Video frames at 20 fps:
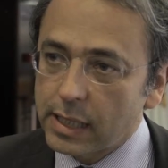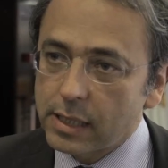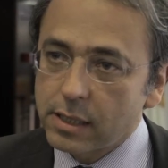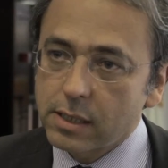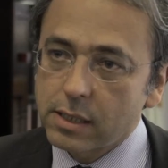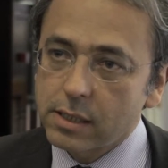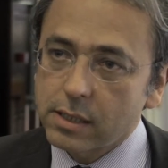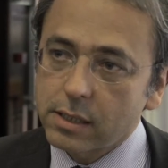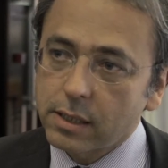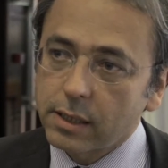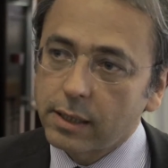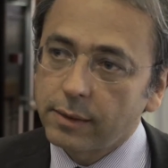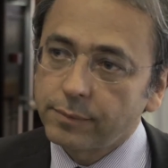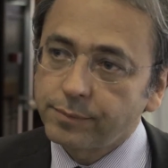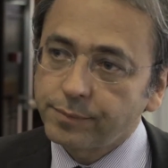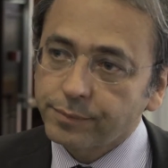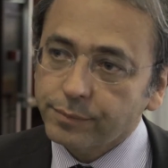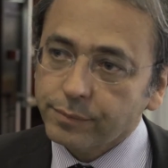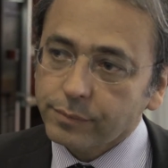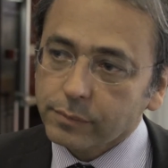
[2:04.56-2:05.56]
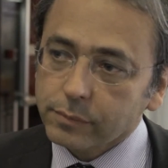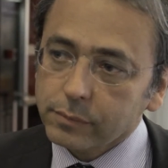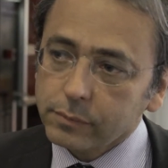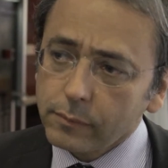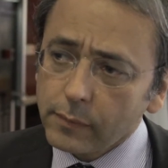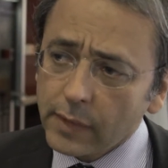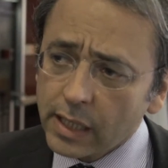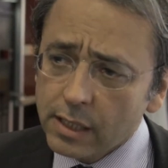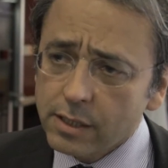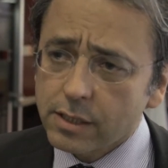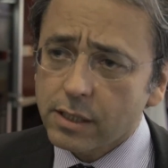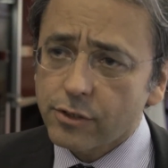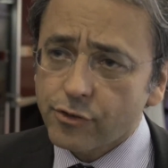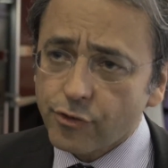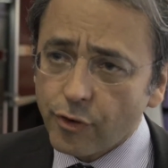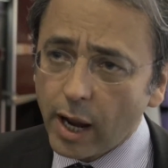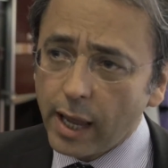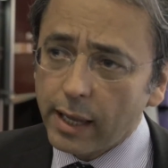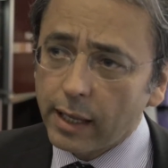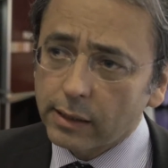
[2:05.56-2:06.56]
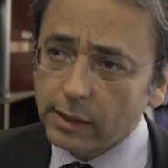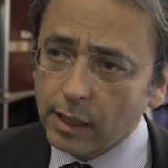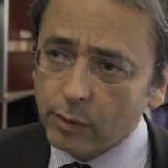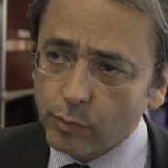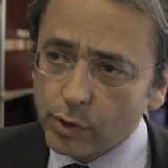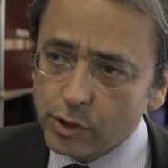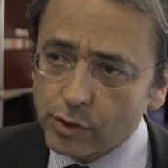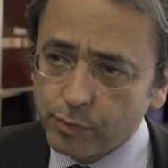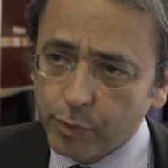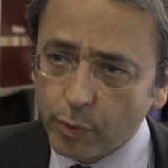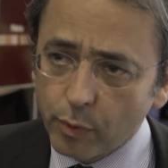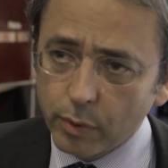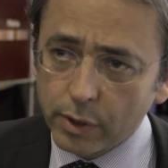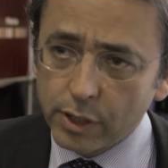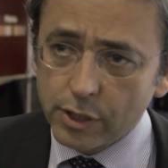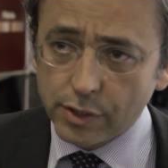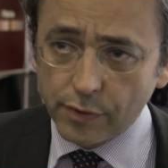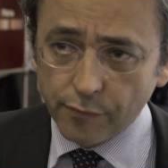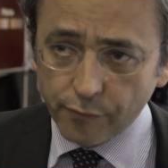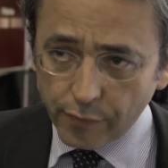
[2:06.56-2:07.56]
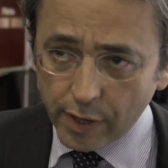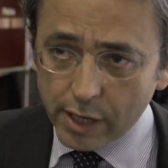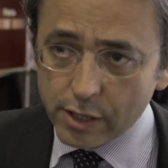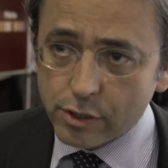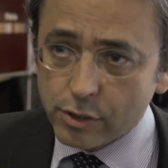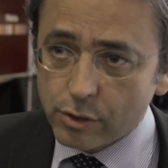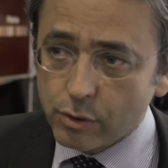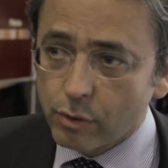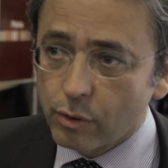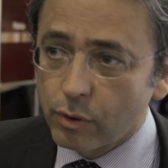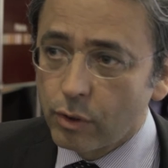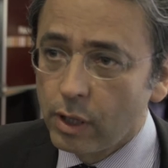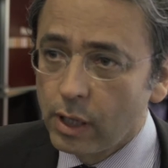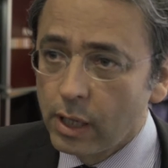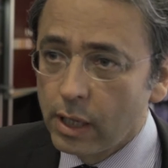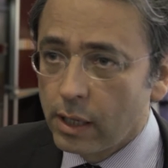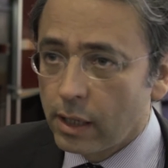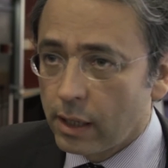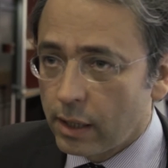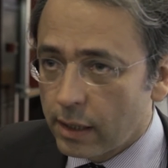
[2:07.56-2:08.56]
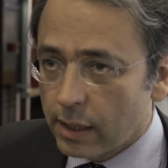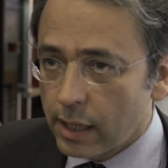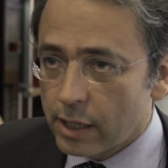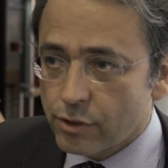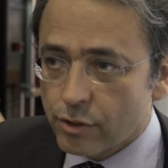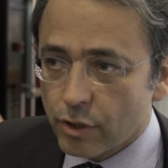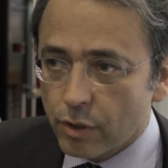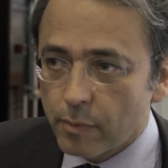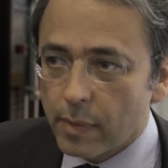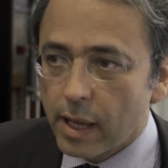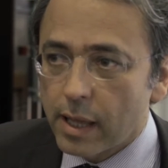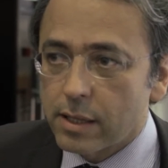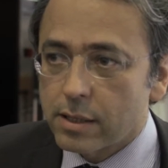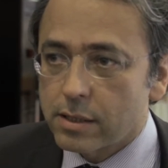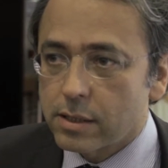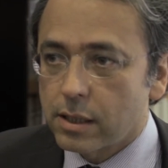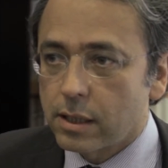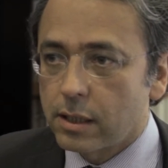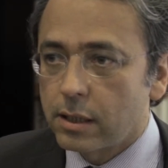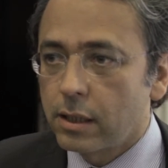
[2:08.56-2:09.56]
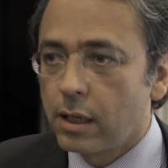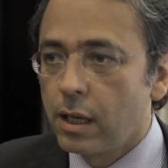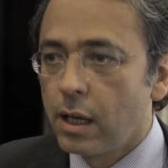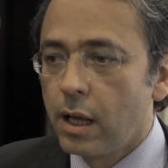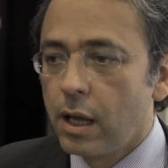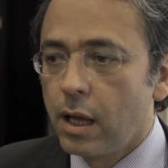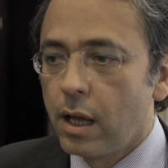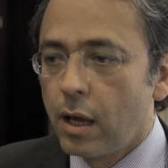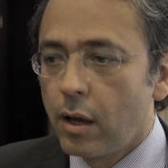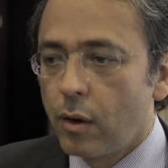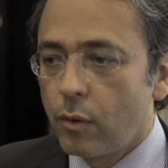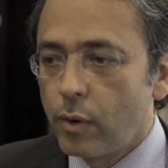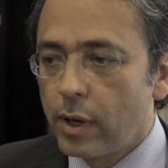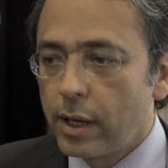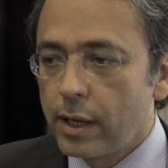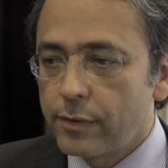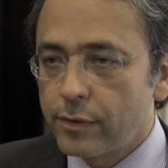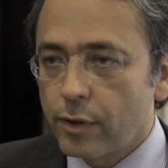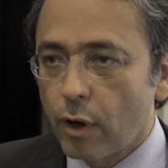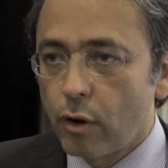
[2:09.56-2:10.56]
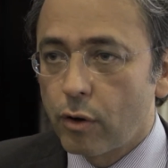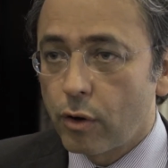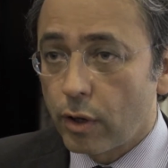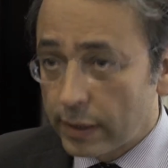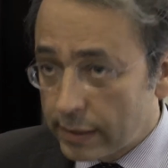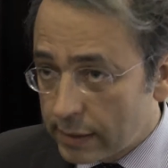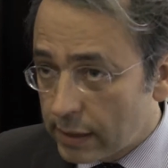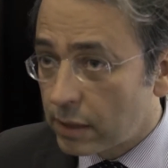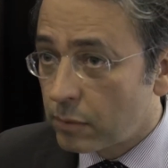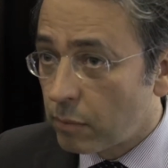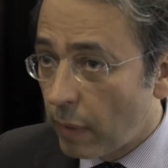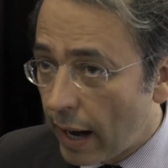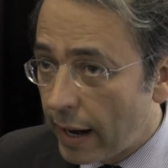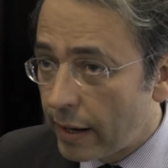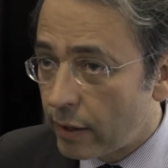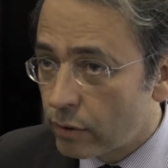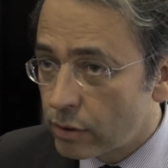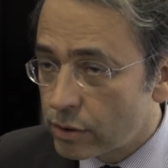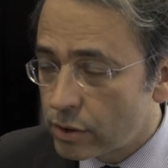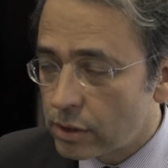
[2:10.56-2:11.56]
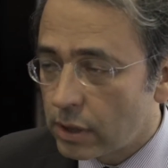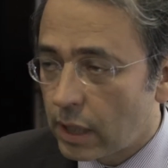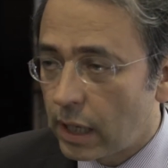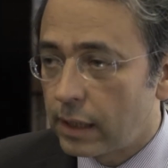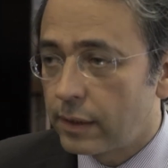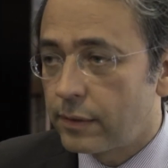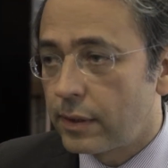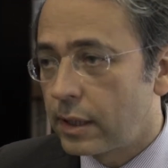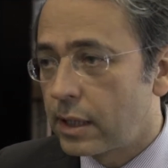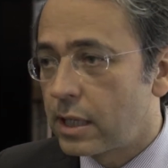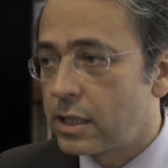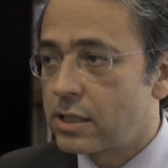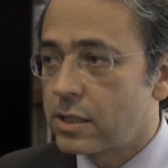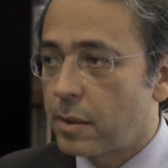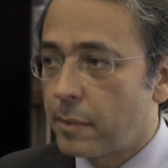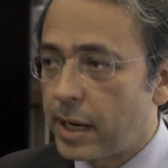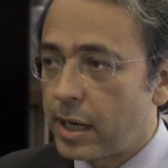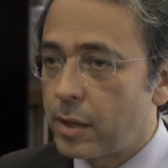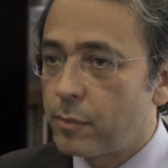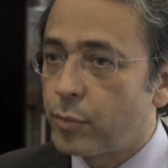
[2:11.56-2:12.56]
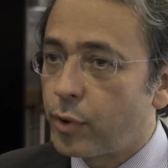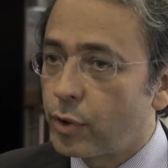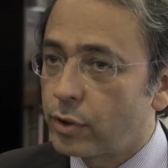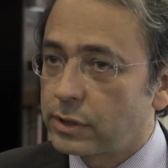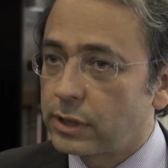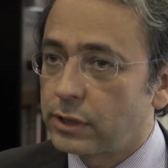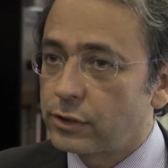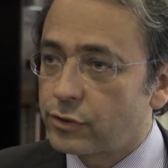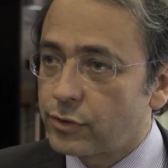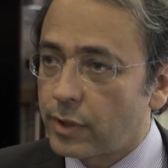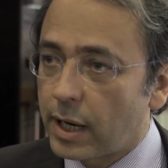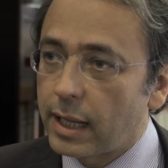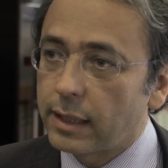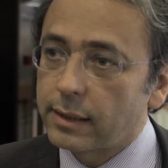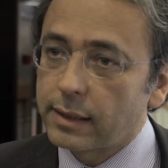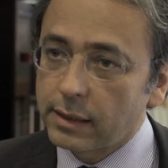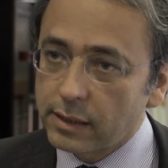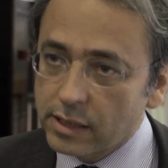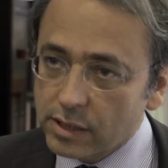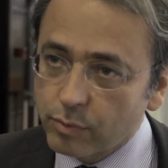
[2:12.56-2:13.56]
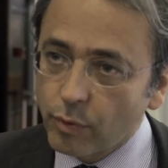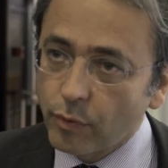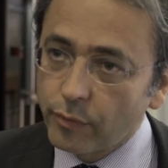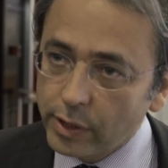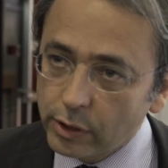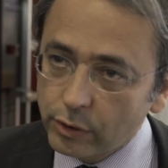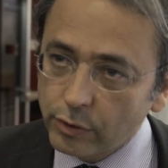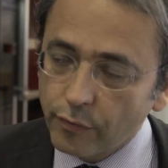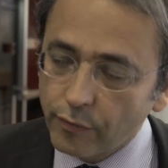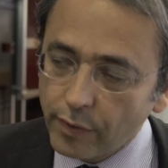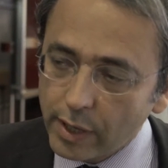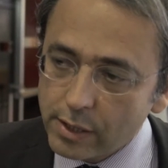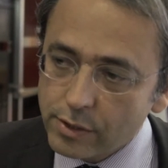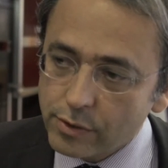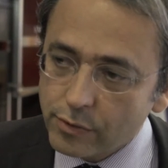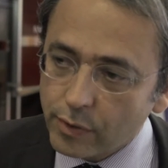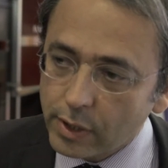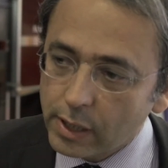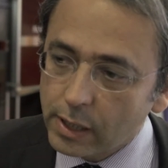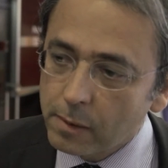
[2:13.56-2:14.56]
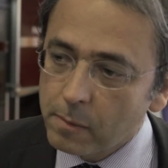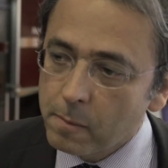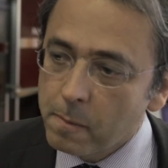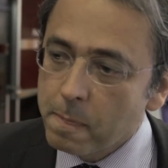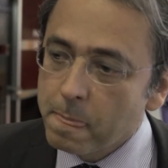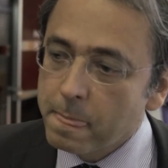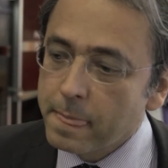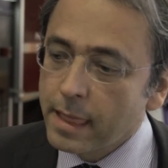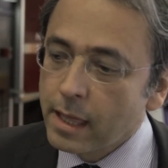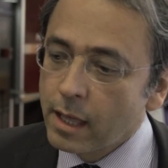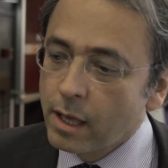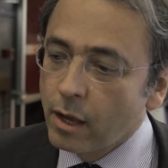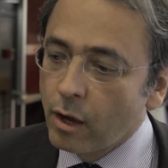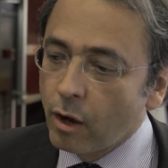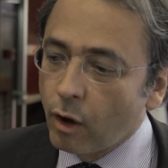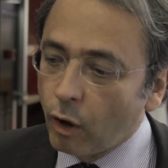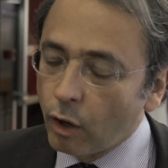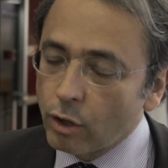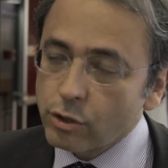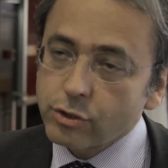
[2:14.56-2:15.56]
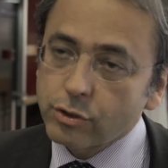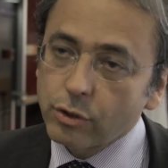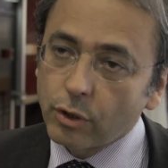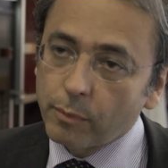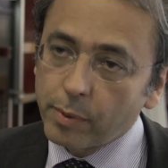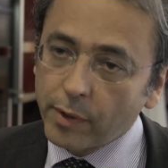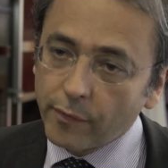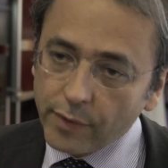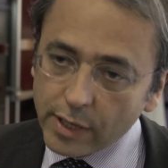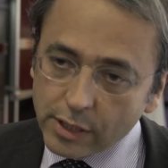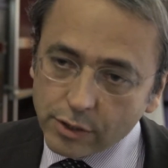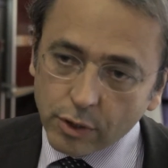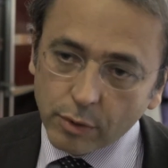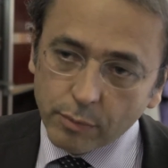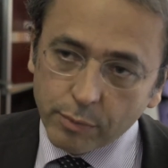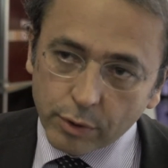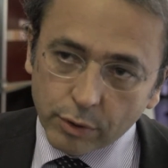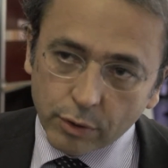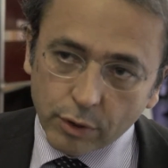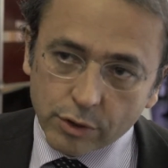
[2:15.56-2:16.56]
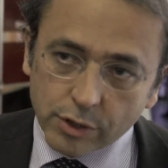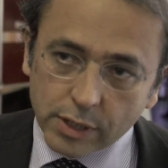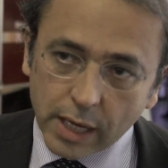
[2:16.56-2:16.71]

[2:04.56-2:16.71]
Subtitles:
HCC is the trial that was published in phase two in Nature Medicine with oncolytic virus. And I think it's a very important trial that is moving to phase three. Also, Professor Bruno